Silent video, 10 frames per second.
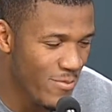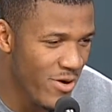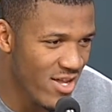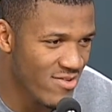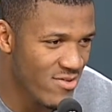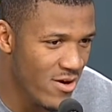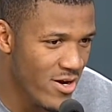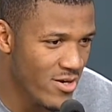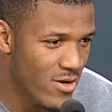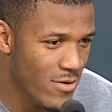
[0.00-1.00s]
he practices
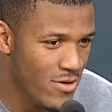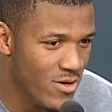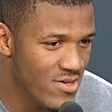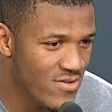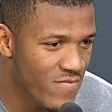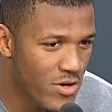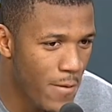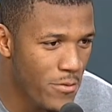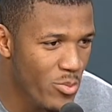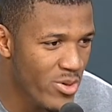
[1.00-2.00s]
hard, and uh, you know, he's a
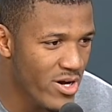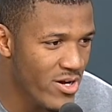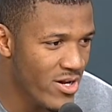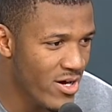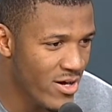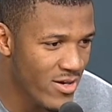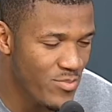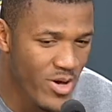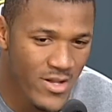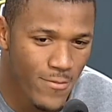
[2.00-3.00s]
phenomenal player, and uh, he
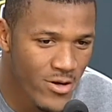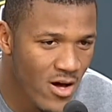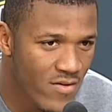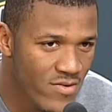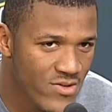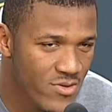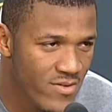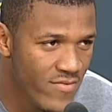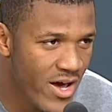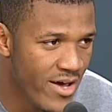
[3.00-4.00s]
picked up on the offense
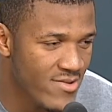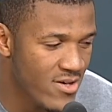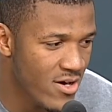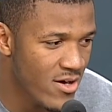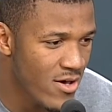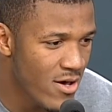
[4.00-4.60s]
really fast. Uh,